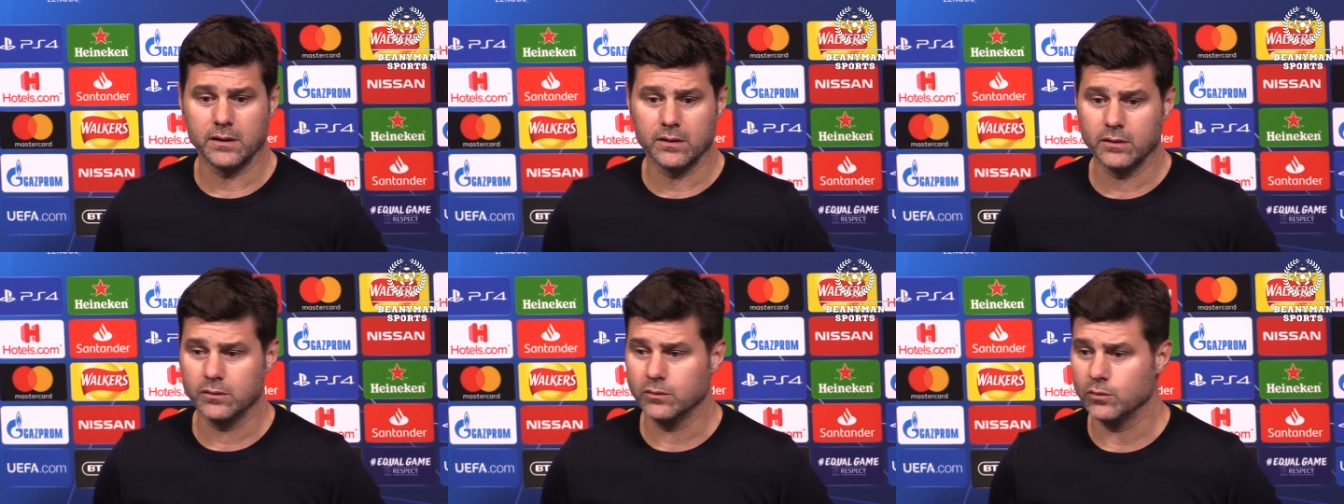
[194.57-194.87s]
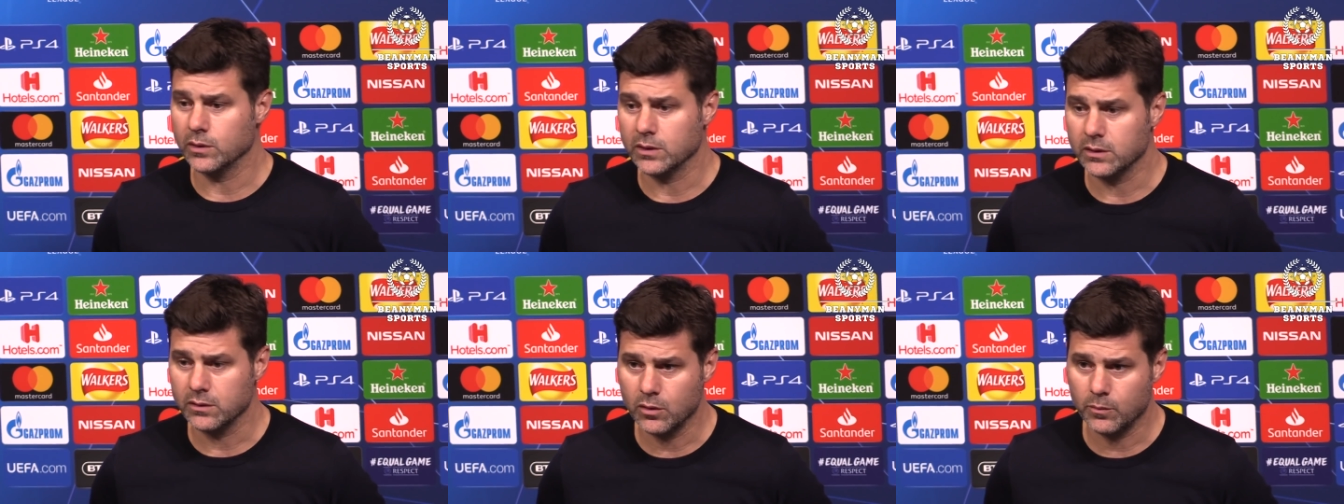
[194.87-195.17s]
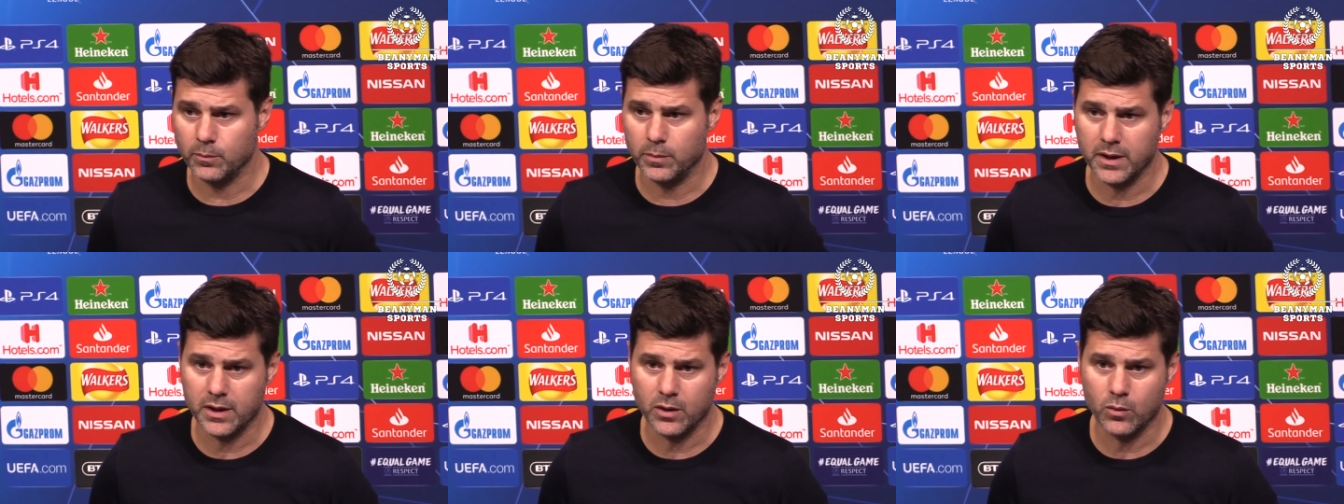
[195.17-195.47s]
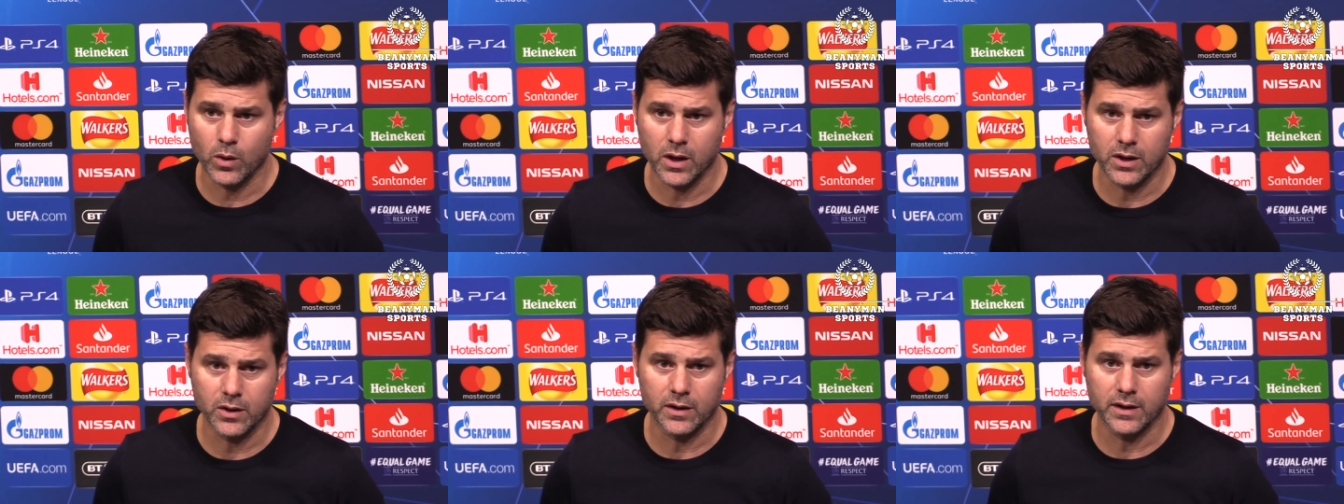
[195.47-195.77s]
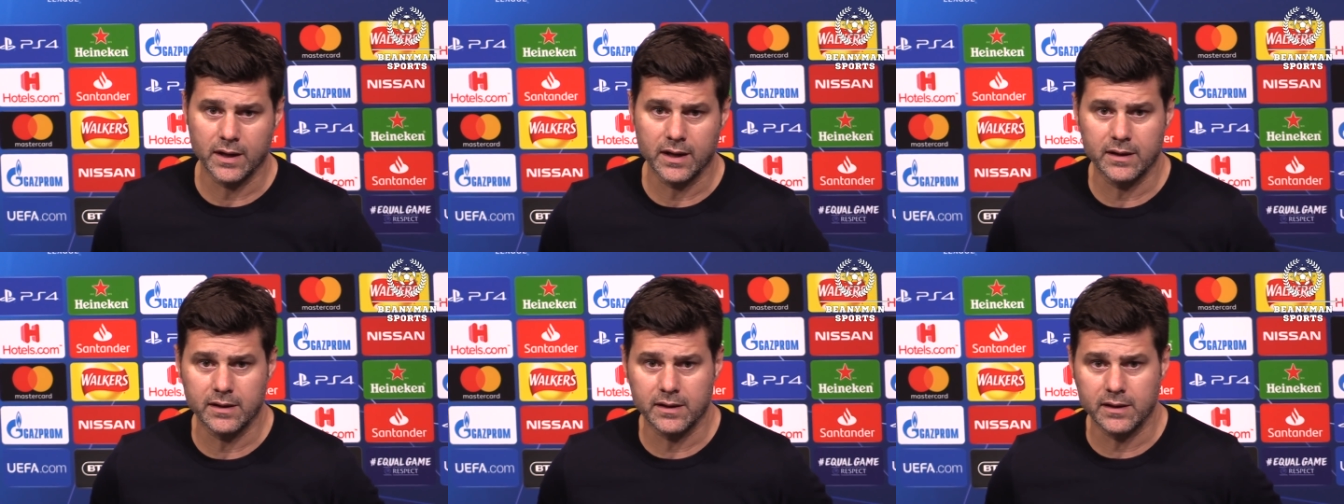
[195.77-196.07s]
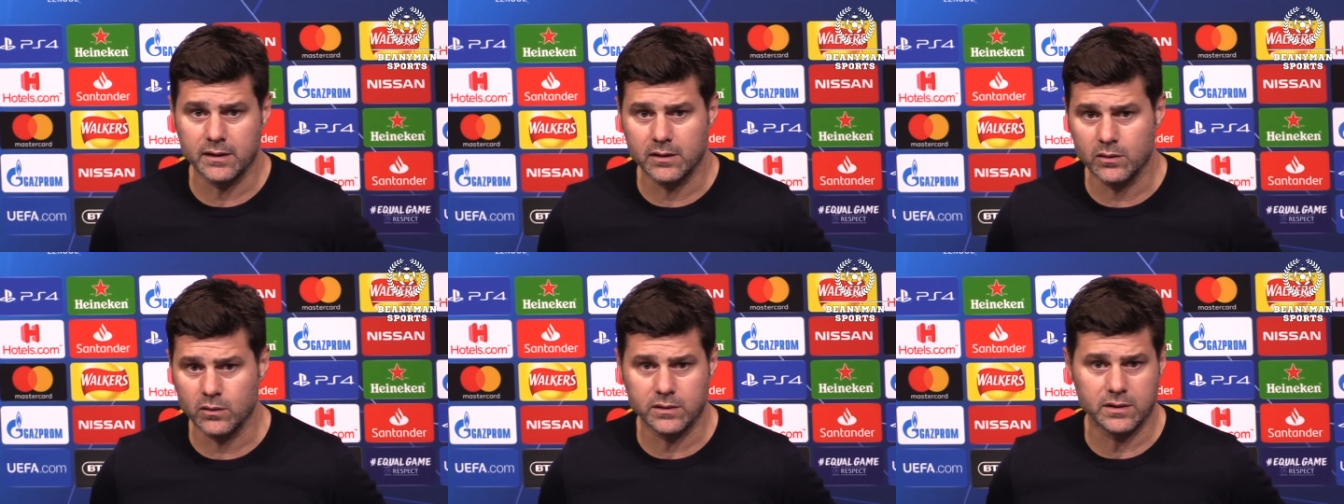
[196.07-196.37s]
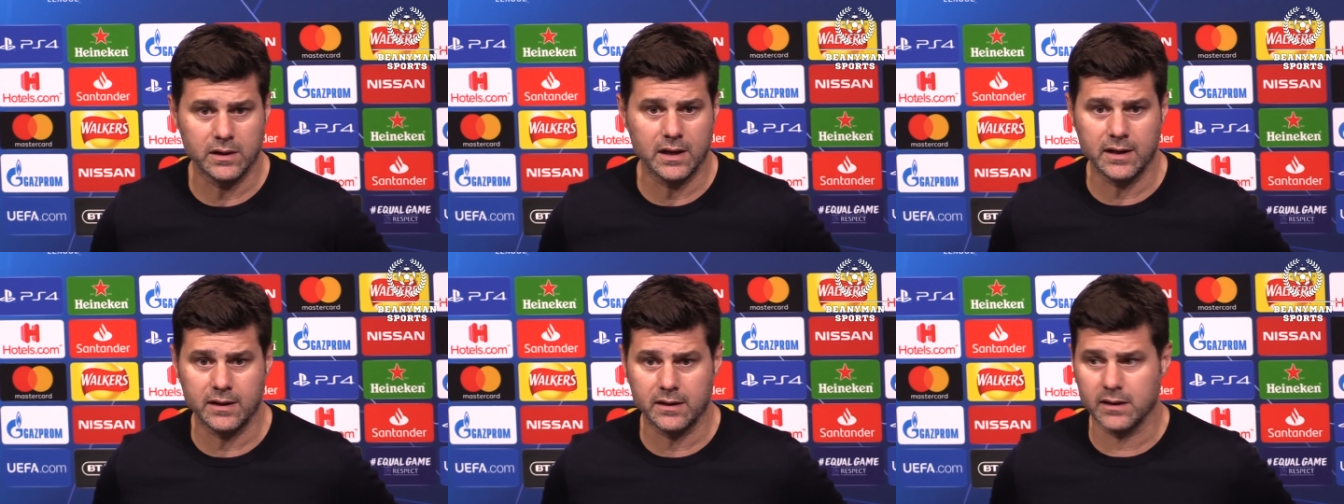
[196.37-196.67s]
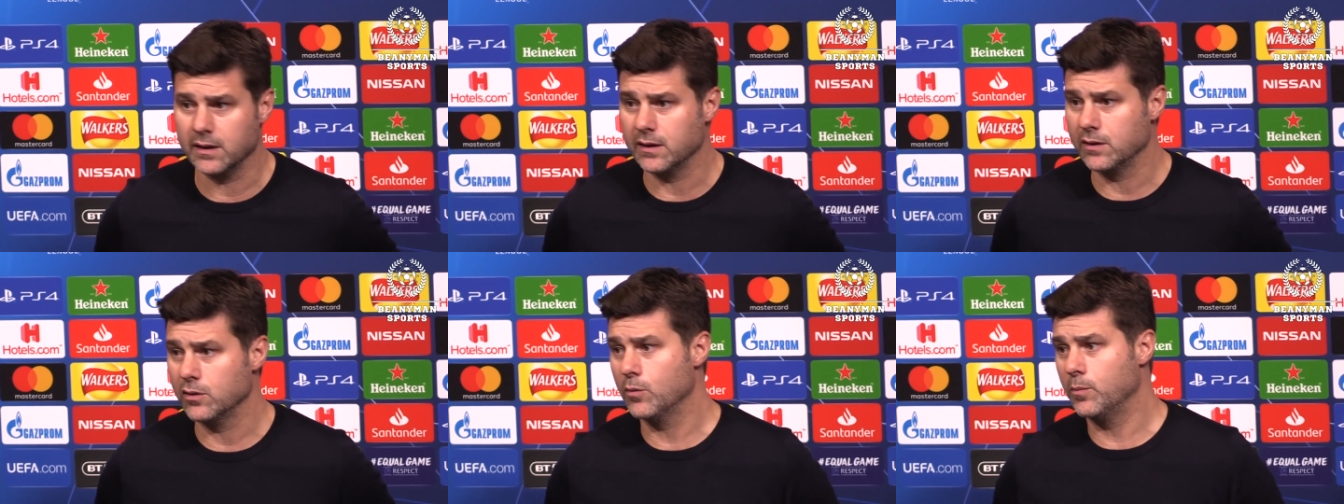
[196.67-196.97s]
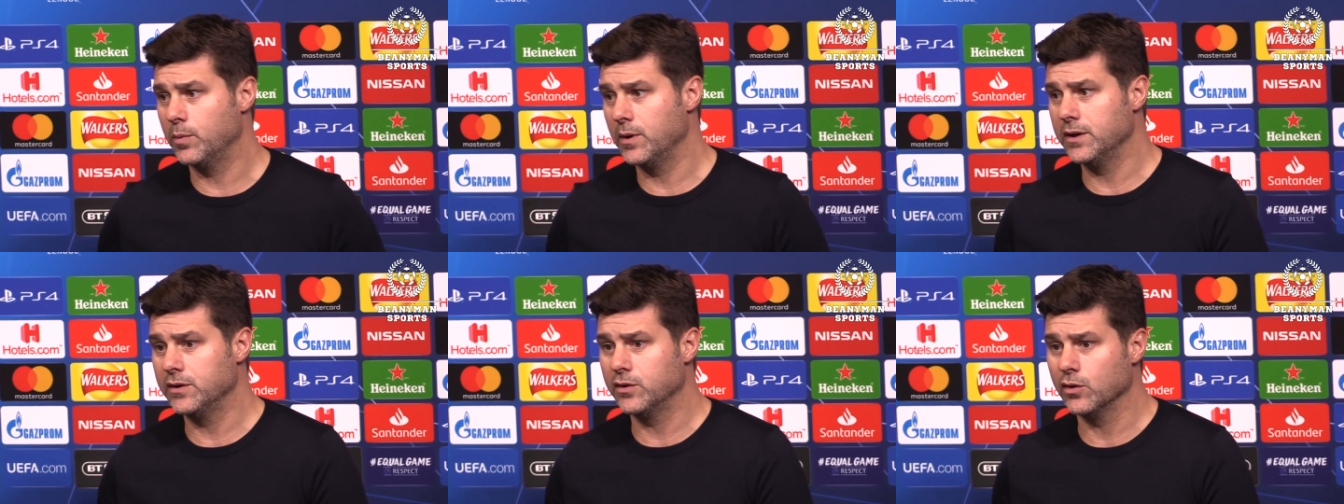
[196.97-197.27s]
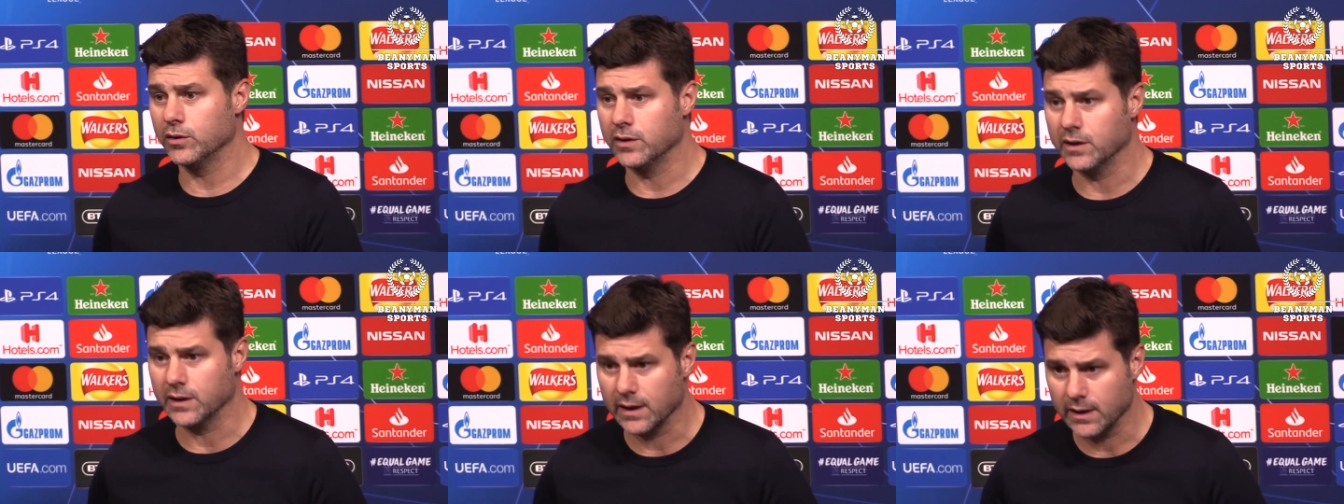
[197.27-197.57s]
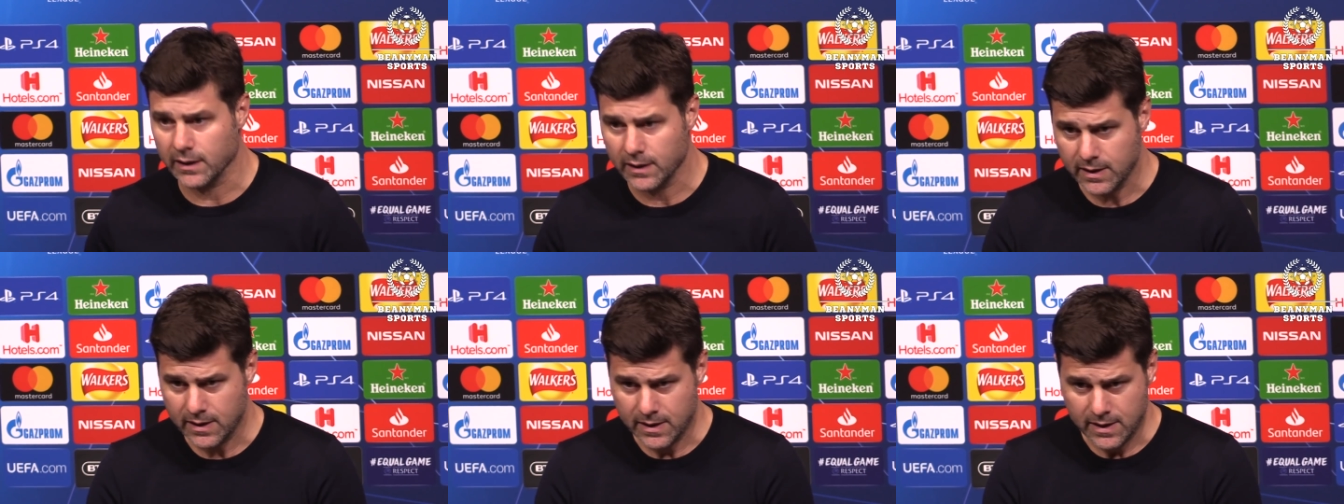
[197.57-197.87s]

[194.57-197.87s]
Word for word: no, we no play one another, it looks like uh, no play Tottenham.